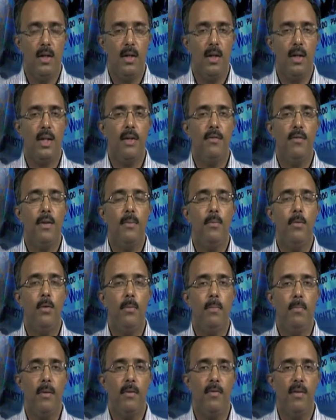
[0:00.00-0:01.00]
given more
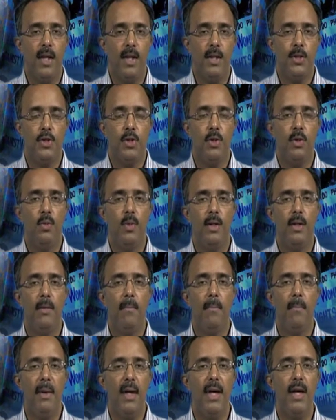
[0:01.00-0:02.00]
privilege when the
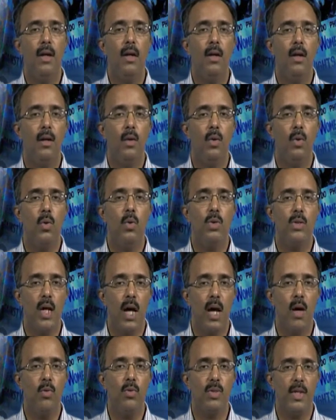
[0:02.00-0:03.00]
male goes
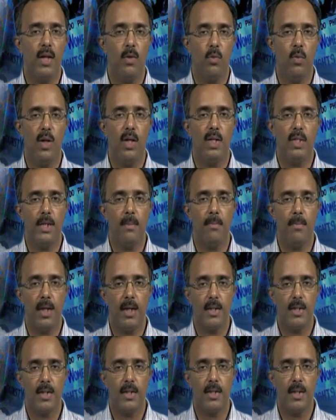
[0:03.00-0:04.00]
out and works and
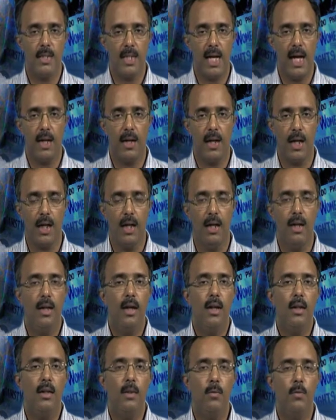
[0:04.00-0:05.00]
brings in the salary.
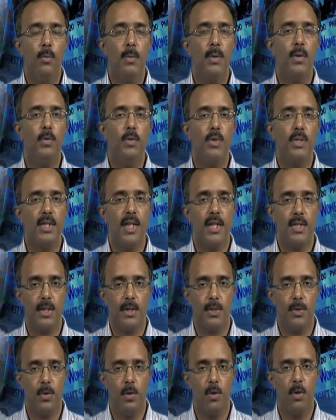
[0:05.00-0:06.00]
The woman who stays
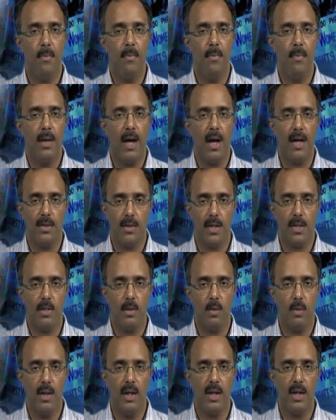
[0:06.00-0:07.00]
at home and does the
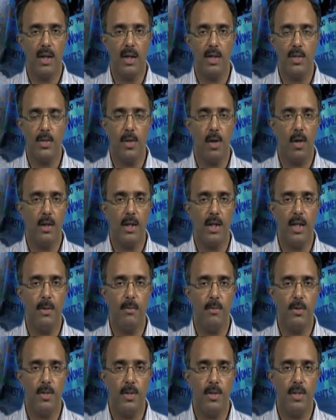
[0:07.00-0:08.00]
work is not
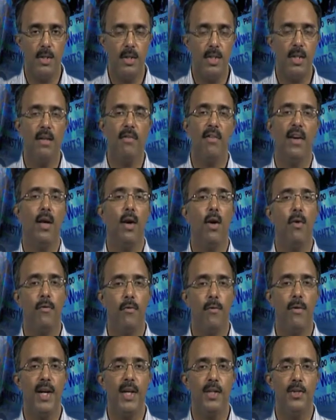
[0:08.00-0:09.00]
deemed deserving of
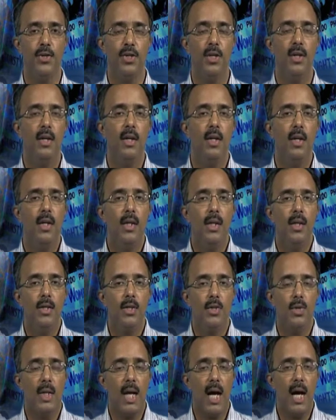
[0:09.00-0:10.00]
wage.
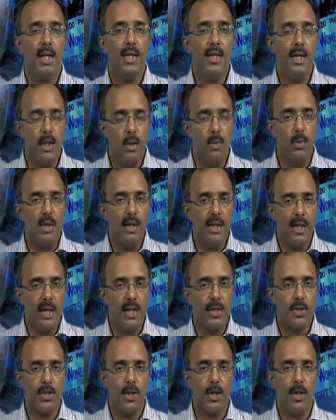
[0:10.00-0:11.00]
So the unequal
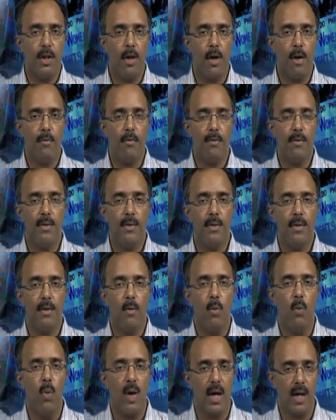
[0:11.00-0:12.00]
nature of
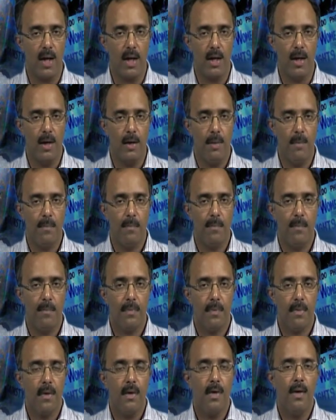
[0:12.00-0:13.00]
work,
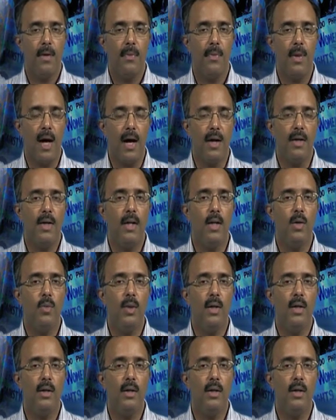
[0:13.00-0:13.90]
the unequal